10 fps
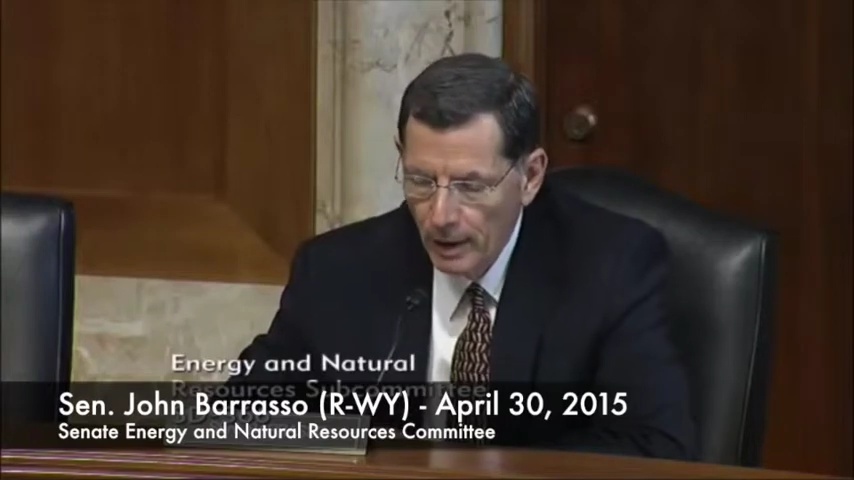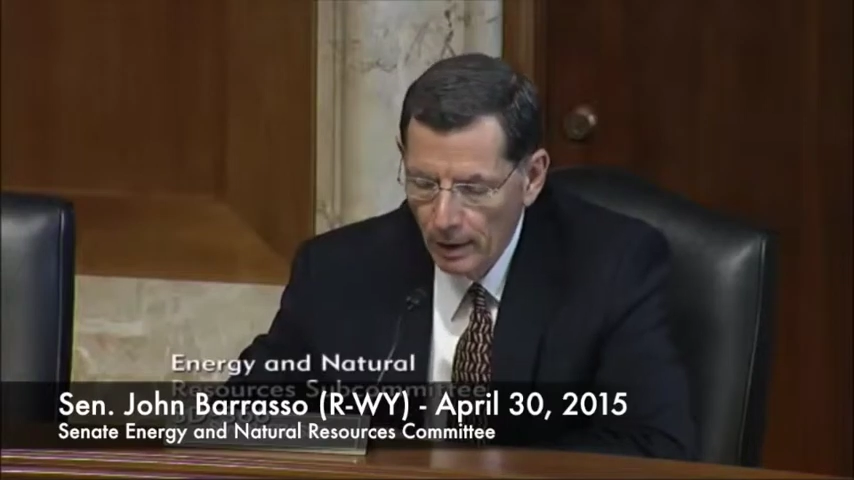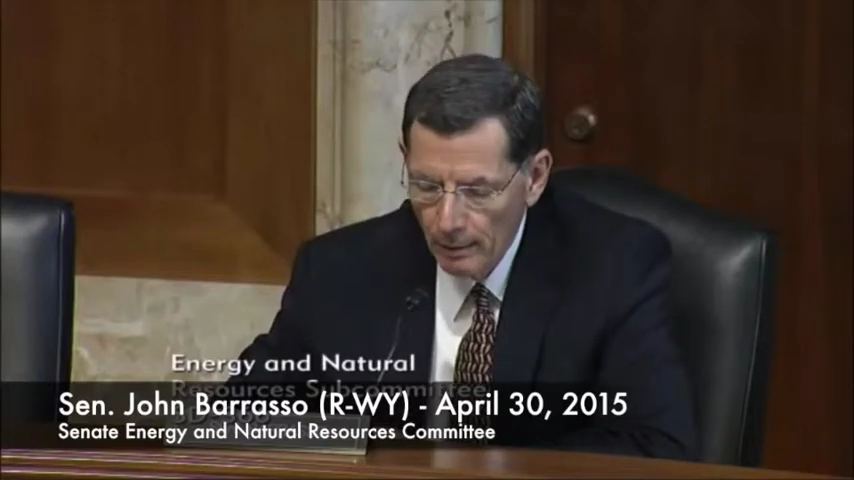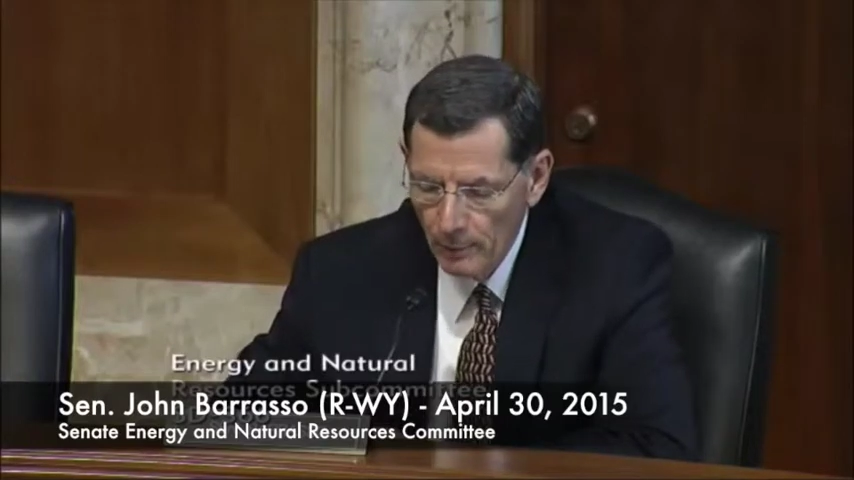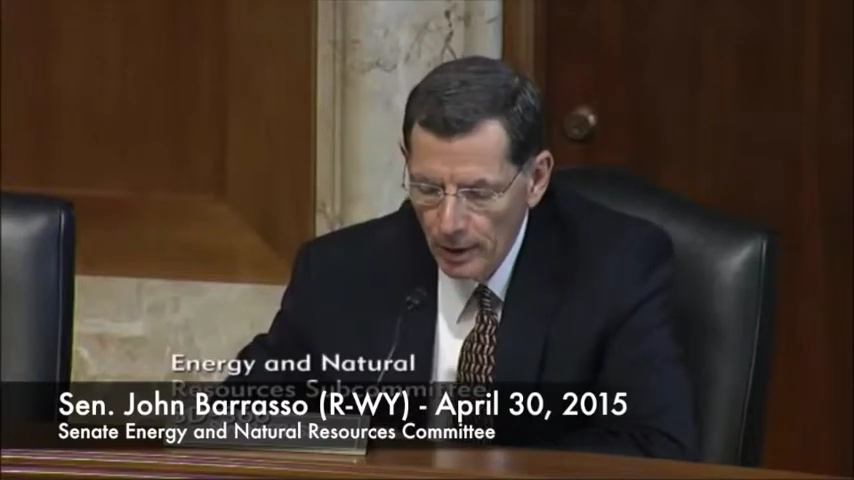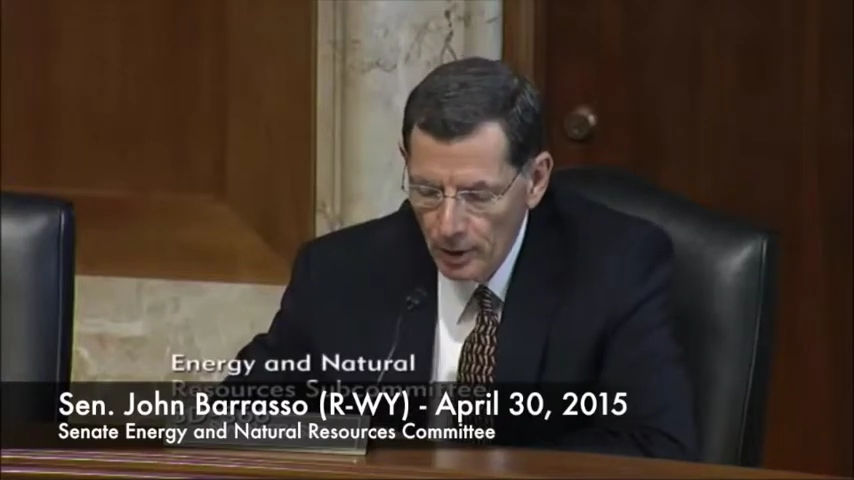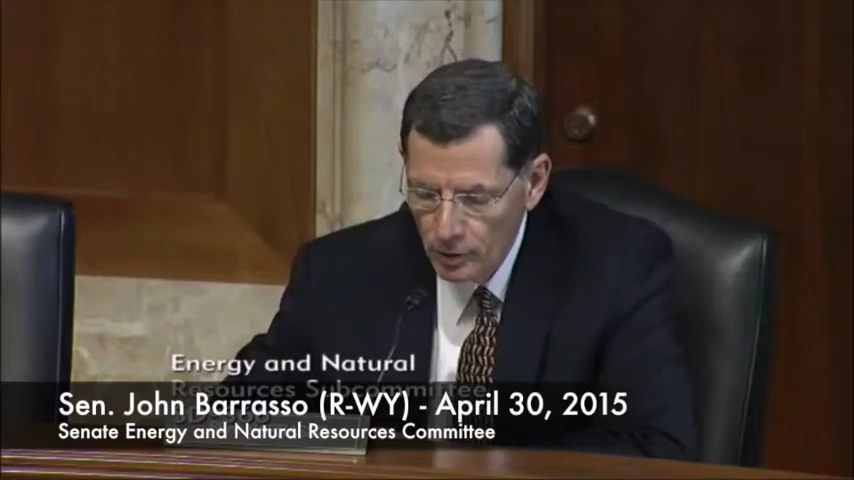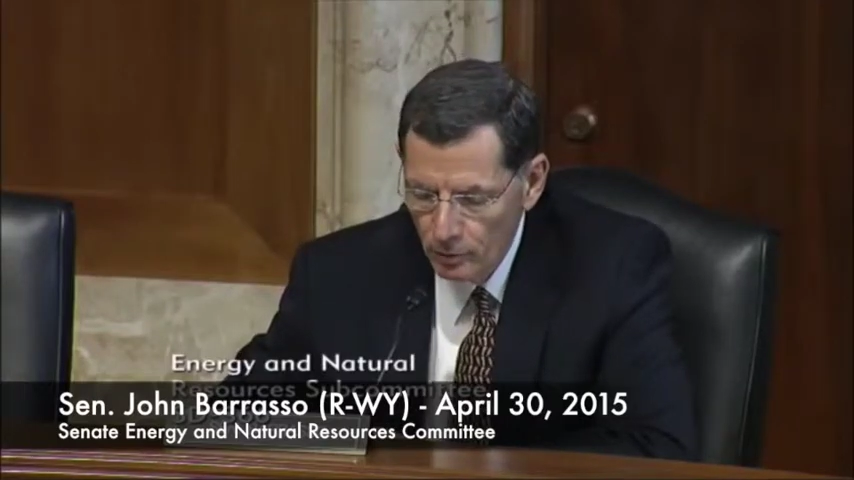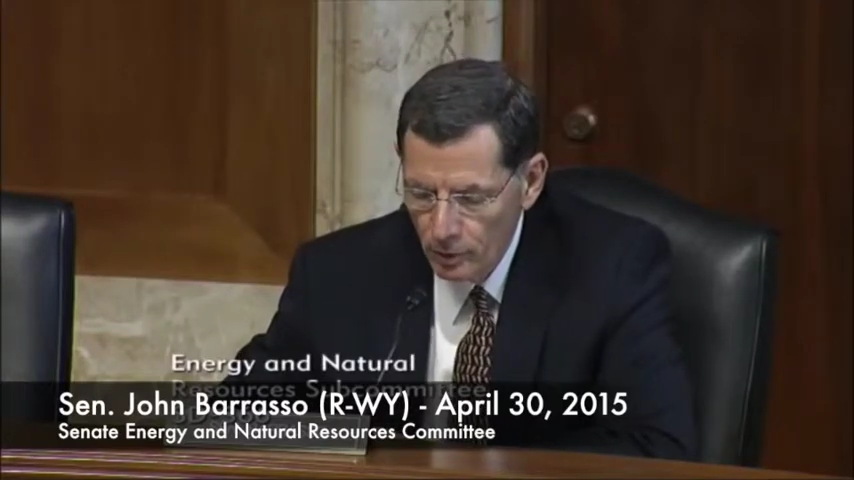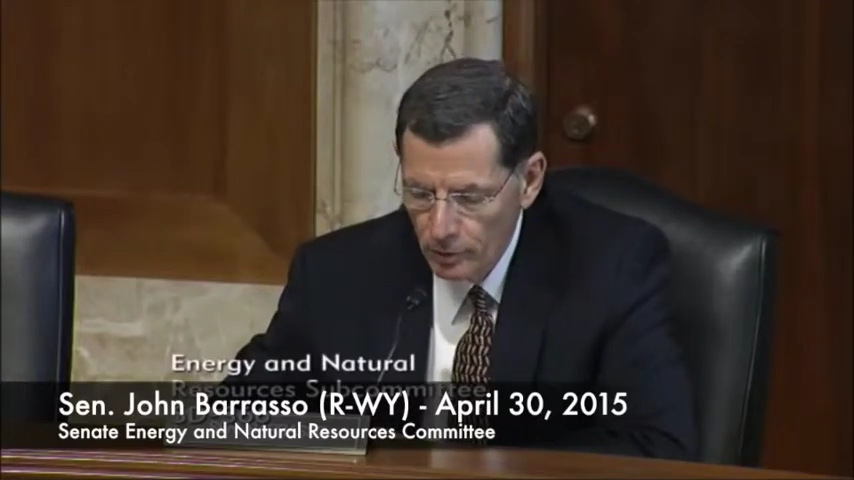BLM
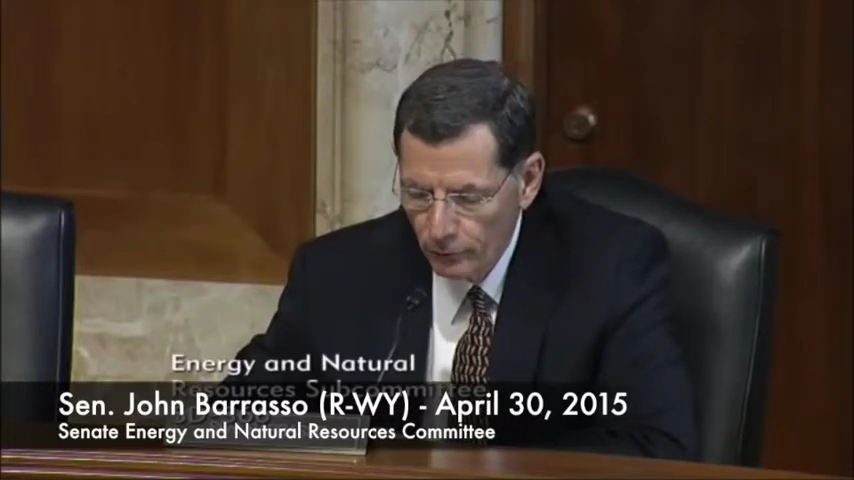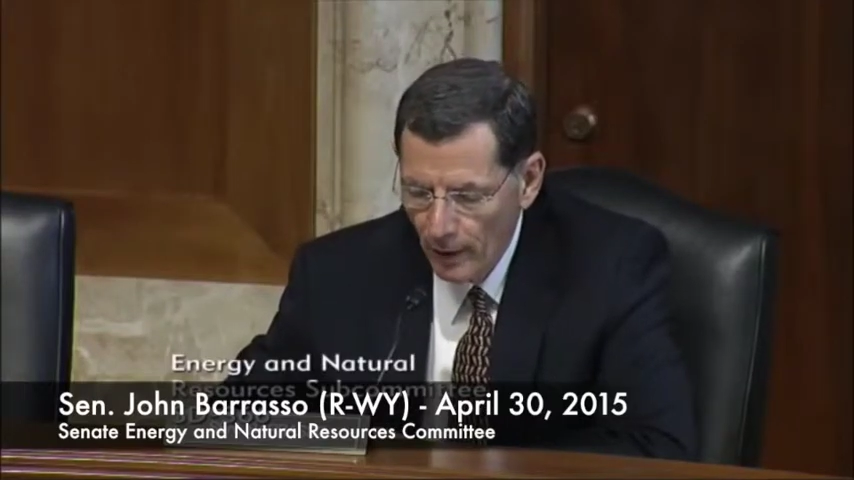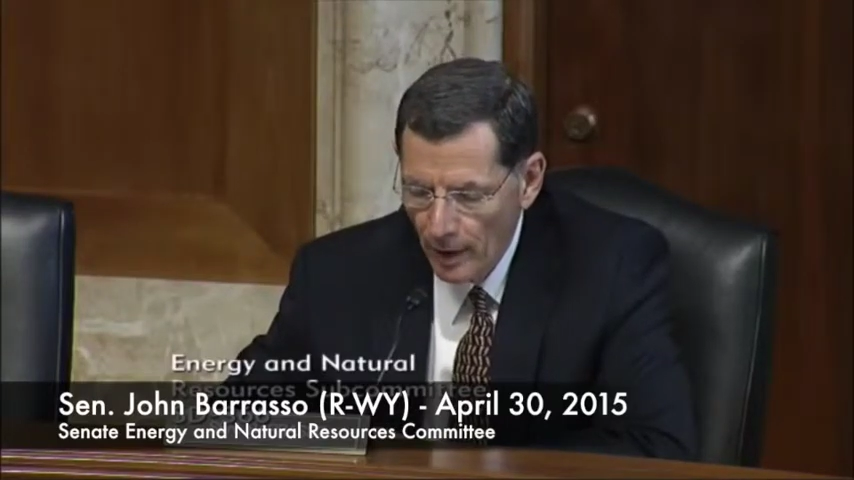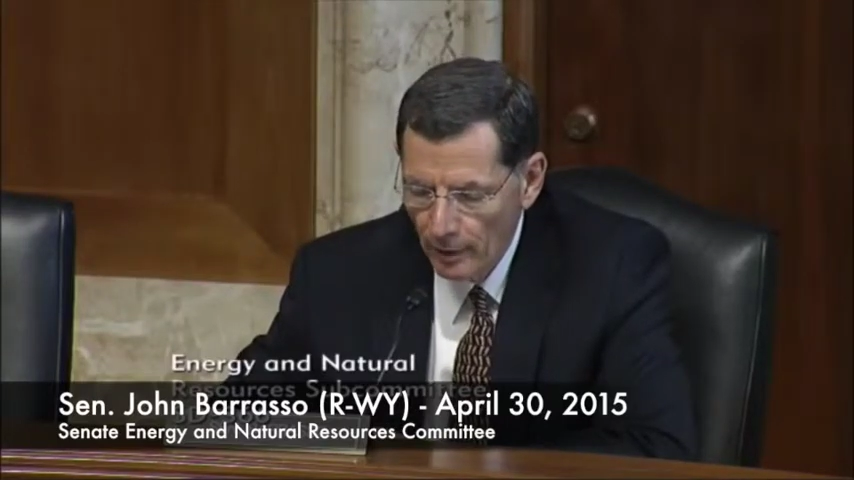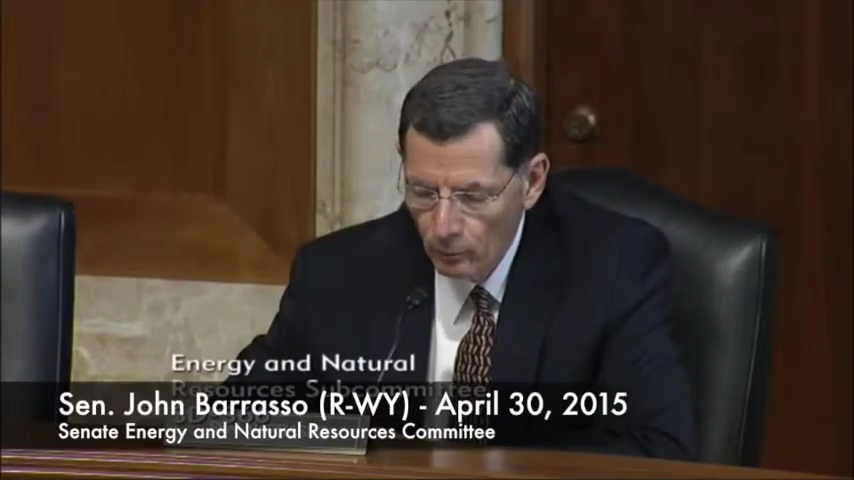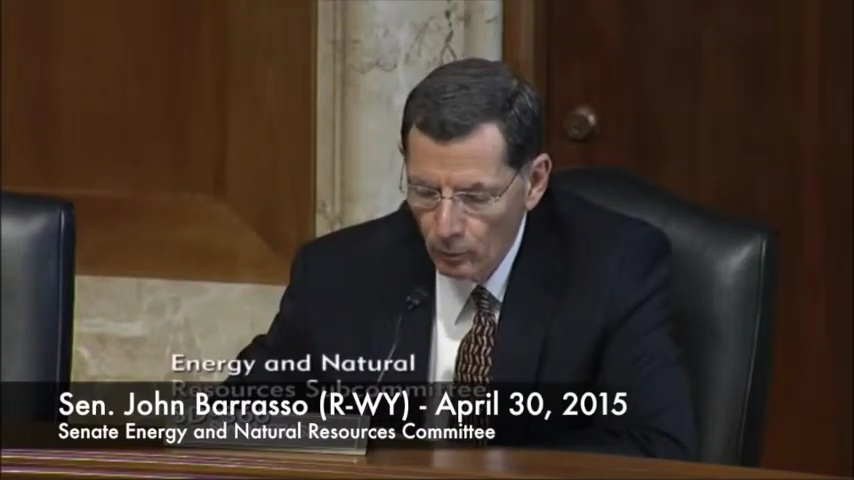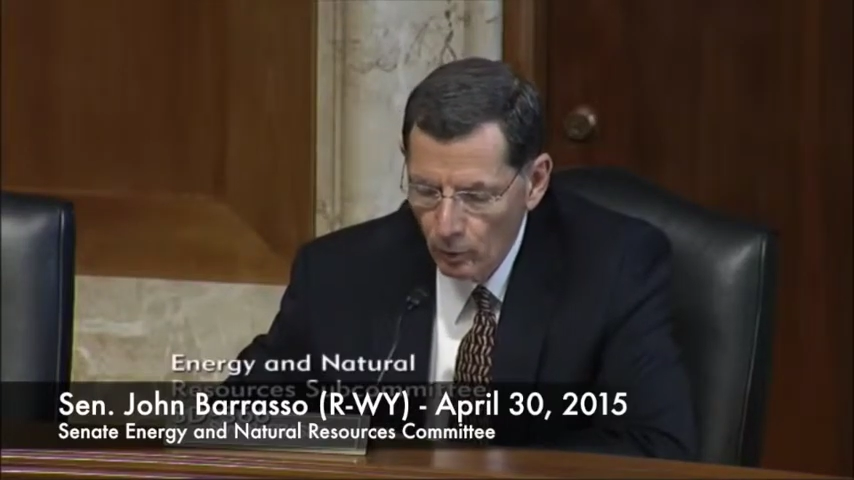issued its final